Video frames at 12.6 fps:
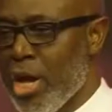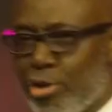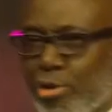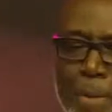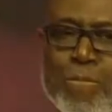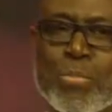
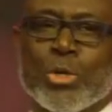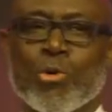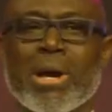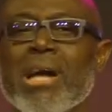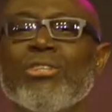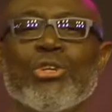You know,
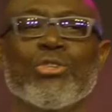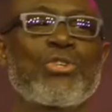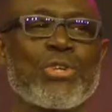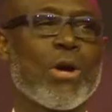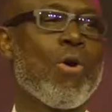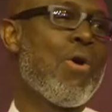you can't
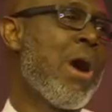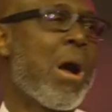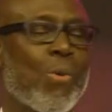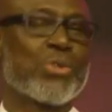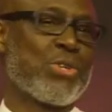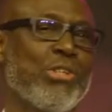just say, Oh,
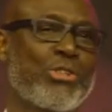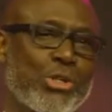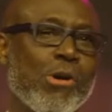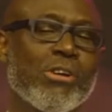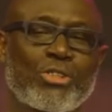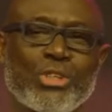I was in
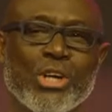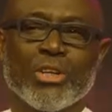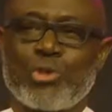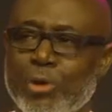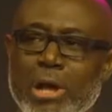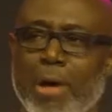church,
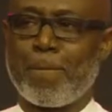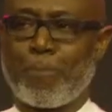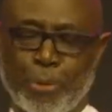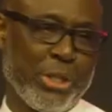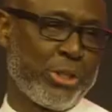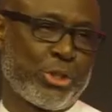so they
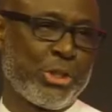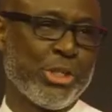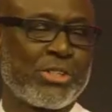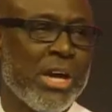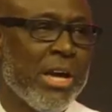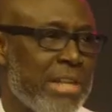preached it,